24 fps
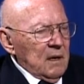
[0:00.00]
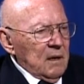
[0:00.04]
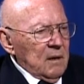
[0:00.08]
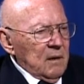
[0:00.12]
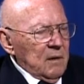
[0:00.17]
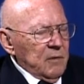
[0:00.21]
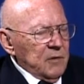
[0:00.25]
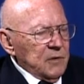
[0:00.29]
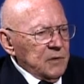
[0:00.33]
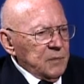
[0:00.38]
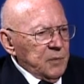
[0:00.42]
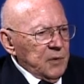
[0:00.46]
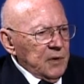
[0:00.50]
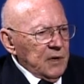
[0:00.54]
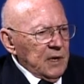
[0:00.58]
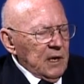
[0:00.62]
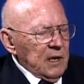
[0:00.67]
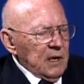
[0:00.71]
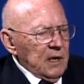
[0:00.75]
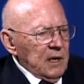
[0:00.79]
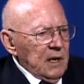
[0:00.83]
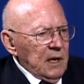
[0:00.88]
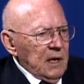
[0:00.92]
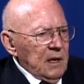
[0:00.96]
was put on
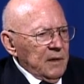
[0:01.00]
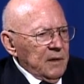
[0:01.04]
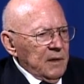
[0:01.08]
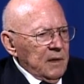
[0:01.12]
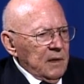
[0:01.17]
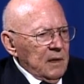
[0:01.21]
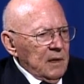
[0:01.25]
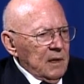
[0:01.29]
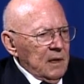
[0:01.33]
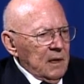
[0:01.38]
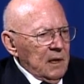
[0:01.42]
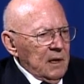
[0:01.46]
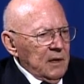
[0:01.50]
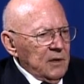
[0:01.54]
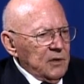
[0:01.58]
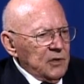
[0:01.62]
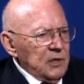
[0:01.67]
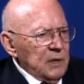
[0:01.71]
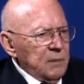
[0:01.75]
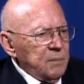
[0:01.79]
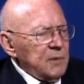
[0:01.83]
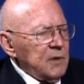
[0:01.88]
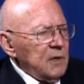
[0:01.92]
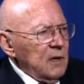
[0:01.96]
a
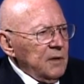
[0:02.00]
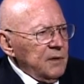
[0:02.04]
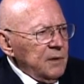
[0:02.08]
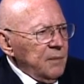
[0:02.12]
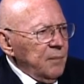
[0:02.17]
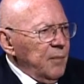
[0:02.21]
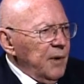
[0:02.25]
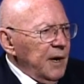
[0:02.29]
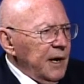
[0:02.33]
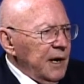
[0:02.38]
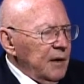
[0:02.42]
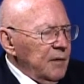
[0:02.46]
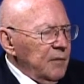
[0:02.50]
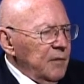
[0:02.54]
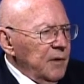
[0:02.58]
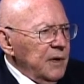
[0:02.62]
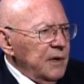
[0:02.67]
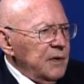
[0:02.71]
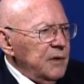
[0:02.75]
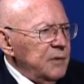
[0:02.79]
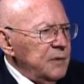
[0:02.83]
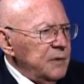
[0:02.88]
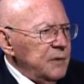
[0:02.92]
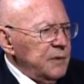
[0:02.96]
ship called the
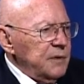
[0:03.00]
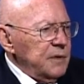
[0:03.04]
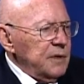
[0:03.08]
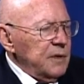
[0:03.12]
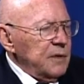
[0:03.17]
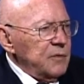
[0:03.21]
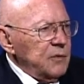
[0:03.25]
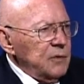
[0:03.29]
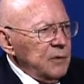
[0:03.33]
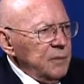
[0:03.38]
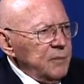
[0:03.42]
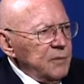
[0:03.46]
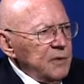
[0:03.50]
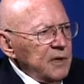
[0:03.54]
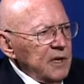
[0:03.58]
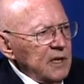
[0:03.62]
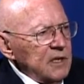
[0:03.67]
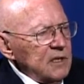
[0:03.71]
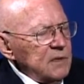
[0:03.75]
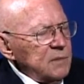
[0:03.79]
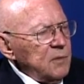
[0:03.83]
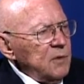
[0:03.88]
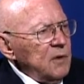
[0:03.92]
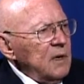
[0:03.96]
Breckenridge, which was a troop
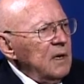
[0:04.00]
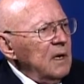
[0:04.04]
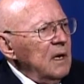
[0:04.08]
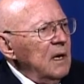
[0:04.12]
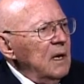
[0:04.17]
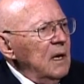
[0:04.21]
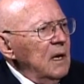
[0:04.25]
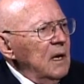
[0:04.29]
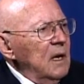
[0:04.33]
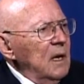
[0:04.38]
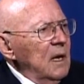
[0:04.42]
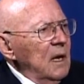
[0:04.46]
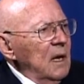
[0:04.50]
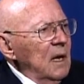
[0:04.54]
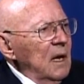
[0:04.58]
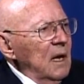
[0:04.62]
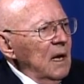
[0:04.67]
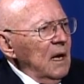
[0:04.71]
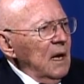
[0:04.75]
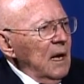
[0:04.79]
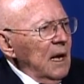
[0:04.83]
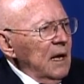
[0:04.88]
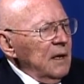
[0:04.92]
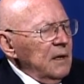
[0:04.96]
transport,
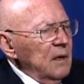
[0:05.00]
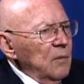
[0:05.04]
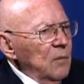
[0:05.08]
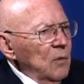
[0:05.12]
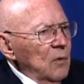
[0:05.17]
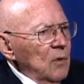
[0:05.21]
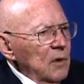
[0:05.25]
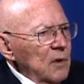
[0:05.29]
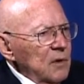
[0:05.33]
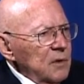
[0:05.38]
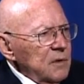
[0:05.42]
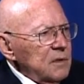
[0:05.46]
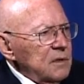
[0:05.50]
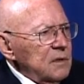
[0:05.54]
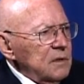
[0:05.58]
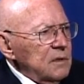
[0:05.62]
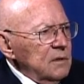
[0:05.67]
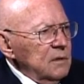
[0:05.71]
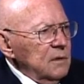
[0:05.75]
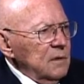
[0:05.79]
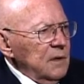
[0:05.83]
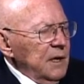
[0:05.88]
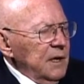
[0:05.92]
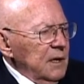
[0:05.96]
and the war was
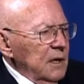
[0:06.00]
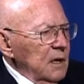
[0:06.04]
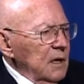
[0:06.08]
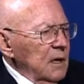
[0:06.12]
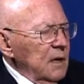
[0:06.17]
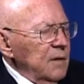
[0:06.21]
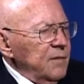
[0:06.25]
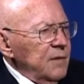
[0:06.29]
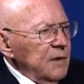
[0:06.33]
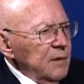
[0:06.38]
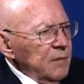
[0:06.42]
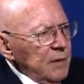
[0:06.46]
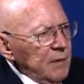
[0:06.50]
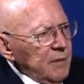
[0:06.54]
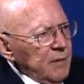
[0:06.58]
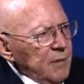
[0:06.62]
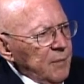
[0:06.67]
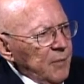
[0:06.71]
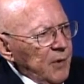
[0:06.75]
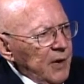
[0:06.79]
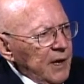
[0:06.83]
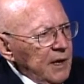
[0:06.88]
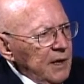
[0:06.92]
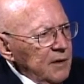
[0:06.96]
cooling off, and we were
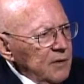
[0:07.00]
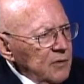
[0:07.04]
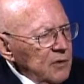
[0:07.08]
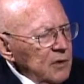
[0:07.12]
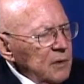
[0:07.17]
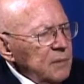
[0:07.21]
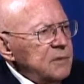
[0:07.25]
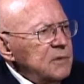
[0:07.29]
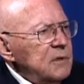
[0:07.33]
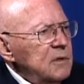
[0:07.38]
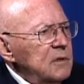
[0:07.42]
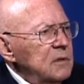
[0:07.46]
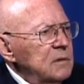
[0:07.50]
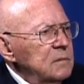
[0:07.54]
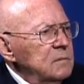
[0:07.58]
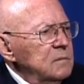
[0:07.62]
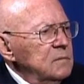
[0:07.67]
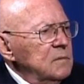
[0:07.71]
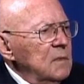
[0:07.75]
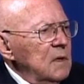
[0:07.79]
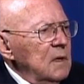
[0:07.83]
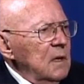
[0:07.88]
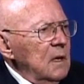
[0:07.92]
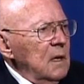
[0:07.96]
bringing troops home.
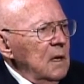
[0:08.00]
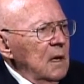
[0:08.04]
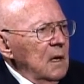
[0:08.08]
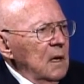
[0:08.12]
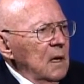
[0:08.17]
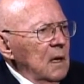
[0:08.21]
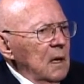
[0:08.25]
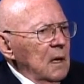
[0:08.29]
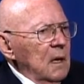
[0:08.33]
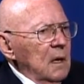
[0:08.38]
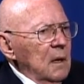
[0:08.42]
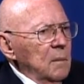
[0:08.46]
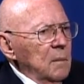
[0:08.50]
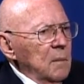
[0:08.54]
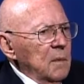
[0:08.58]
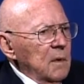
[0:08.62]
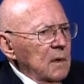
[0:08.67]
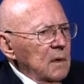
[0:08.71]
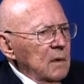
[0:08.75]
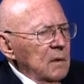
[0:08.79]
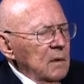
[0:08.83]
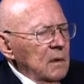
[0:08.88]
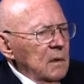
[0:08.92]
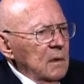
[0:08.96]
But
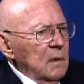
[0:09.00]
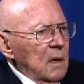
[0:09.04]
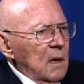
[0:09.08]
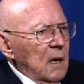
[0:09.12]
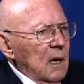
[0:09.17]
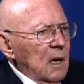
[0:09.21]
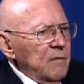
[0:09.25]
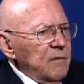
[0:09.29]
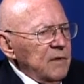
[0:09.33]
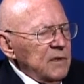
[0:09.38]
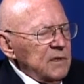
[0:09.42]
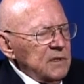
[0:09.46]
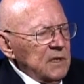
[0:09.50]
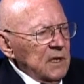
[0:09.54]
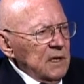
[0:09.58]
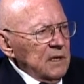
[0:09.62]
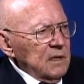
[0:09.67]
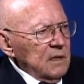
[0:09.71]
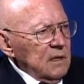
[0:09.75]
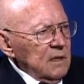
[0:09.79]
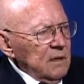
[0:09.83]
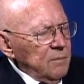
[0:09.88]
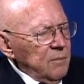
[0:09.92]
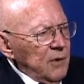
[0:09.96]
all of a sudden,
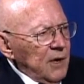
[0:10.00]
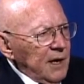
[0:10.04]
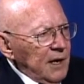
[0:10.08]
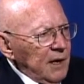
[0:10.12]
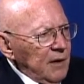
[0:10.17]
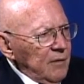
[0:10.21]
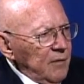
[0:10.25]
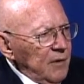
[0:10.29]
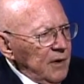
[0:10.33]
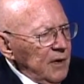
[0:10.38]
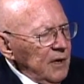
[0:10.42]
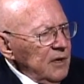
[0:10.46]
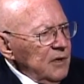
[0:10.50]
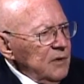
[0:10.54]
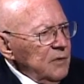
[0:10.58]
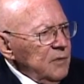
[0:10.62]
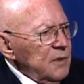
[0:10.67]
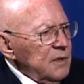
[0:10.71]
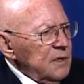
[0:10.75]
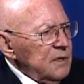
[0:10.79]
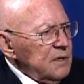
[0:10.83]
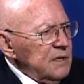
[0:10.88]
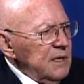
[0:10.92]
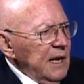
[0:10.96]
the Breckenridge
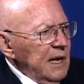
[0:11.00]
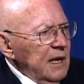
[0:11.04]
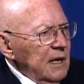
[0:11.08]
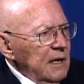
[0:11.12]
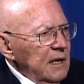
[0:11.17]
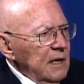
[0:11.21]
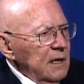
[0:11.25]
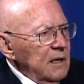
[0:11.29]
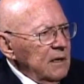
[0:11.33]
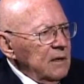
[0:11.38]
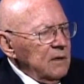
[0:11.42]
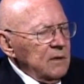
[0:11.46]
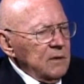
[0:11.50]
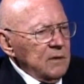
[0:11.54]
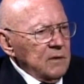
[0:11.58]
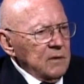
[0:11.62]
was taken into